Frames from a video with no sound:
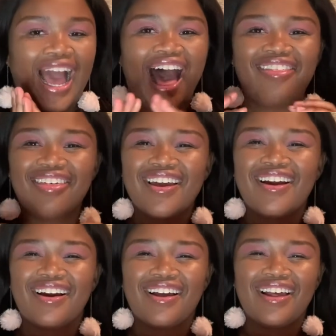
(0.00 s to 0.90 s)
I
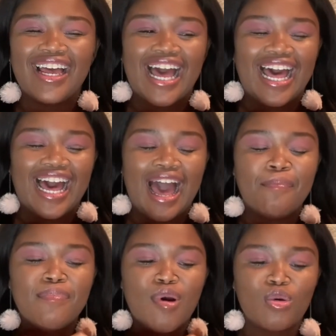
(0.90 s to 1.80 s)
think
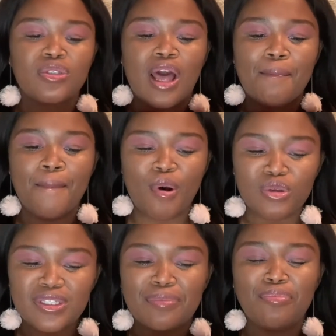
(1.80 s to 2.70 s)
I'm most
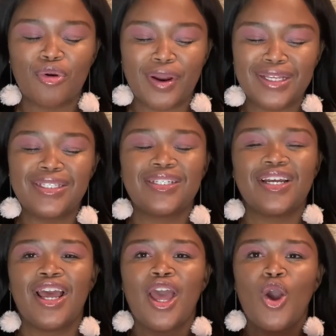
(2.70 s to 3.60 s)
impressed
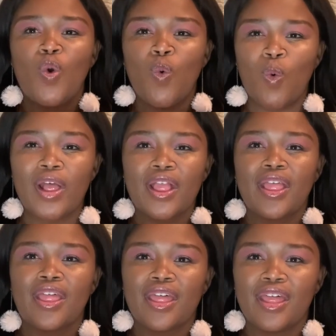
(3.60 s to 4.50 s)
with
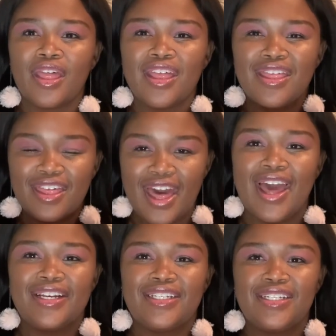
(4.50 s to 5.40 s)

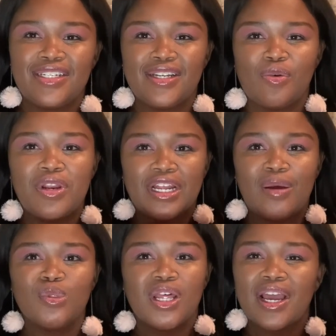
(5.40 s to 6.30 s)
that when it
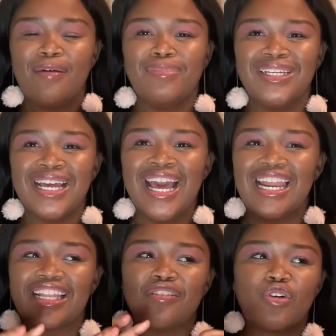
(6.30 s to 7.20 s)
comes to the company.
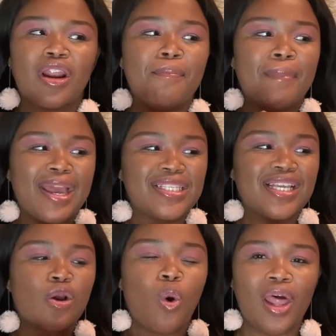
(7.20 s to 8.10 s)
Like, they've got
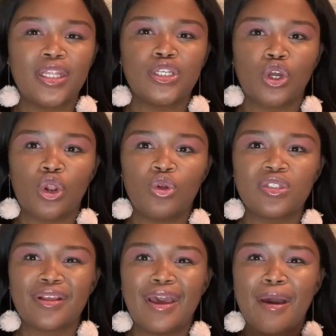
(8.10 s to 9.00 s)
amazing quality
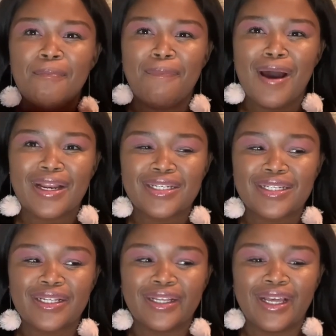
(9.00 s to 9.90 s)
clothes, but
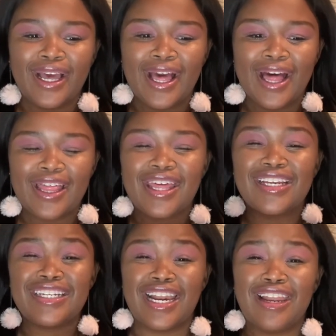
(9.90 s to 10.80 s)
their
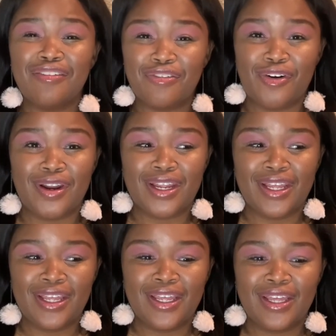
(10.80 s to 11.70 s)
delivery.
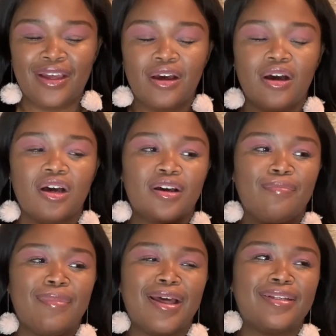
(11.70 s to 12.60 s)
Oh,
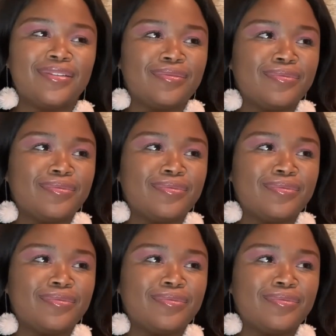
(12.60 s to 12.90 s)
man.